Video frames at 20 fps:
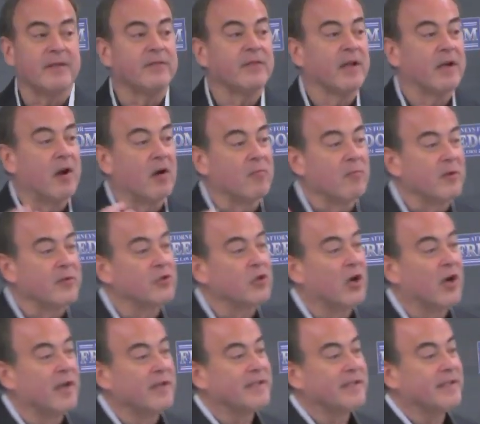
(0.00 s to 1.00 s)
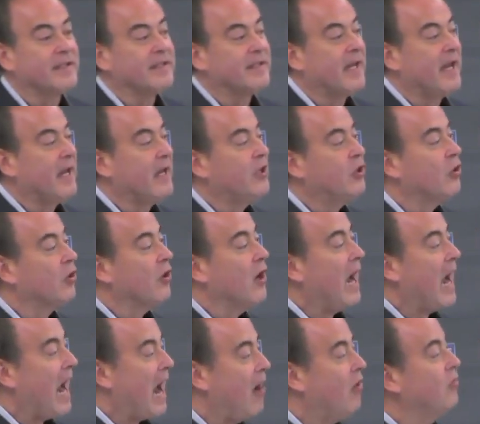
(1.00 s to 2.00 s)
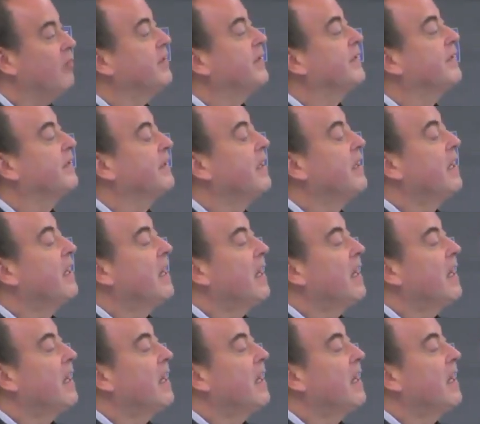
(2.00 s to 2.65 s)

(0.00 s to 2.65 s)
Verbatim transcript: If the government tries to take your house